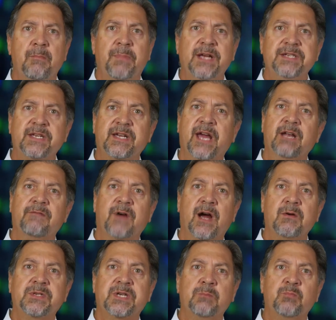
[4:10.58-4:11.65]
Basic
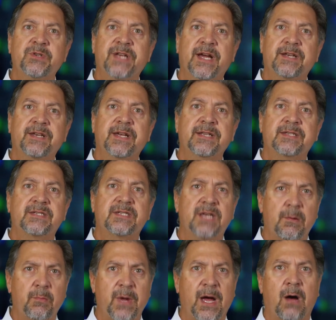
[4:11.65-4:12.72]
antivirus can protect against
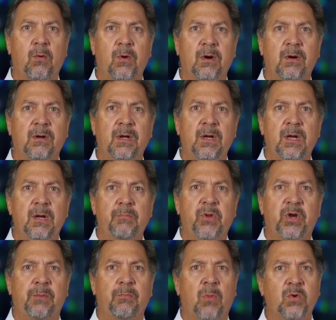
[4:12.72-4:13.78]
some malware,
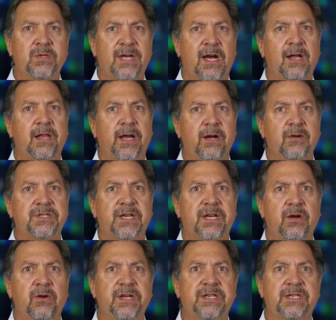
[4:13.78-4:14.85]
but a multi-layered
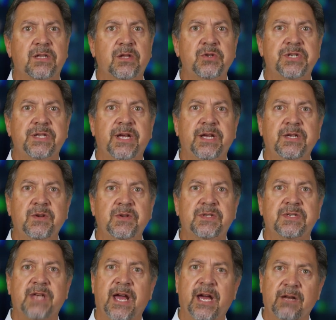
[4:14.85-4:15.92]
security solution that
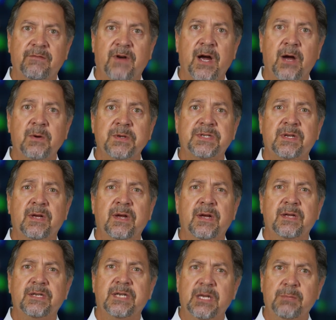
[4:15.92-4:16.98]
uses antivirus,
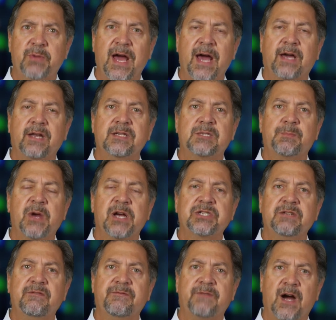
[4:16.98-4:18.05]
deep packet
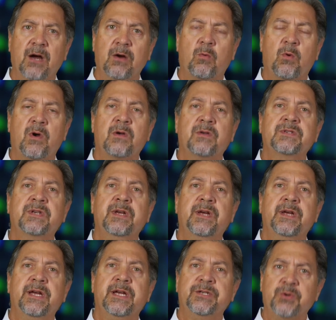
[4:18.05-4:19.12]
inspection, firewalls,
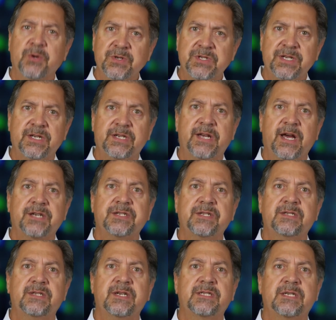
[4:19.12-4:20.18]
intrusion detection
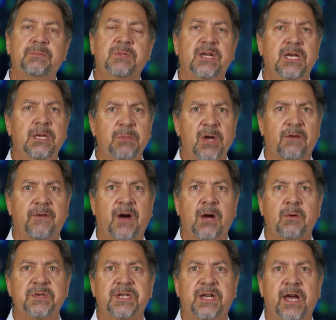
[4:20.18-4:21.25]
systems, email
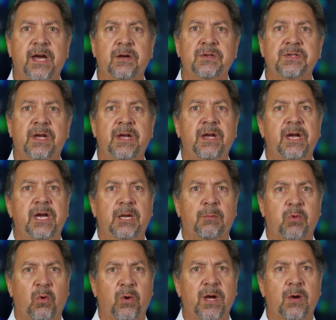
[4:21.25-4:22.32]
virus scanners, and
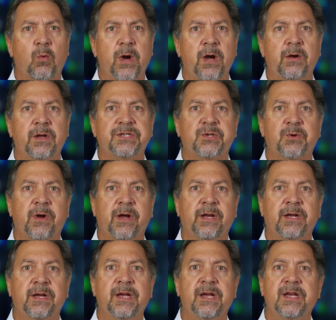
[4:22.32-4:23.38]
employee awareness
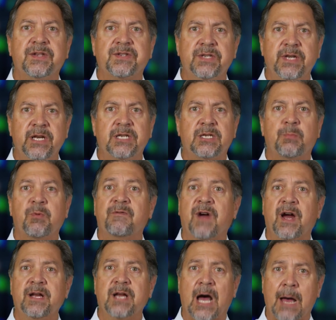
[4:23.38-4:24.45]
training is needed to
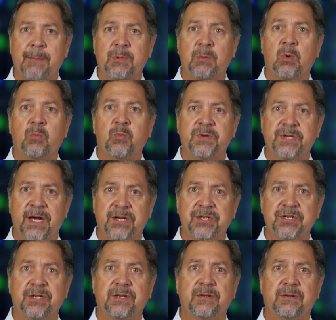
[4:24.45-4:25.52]
provide optimal
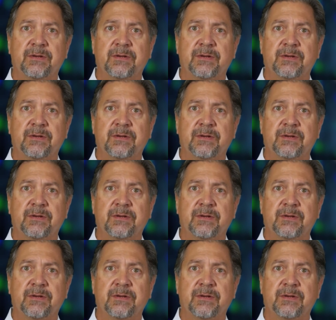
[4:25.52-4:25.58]
protection.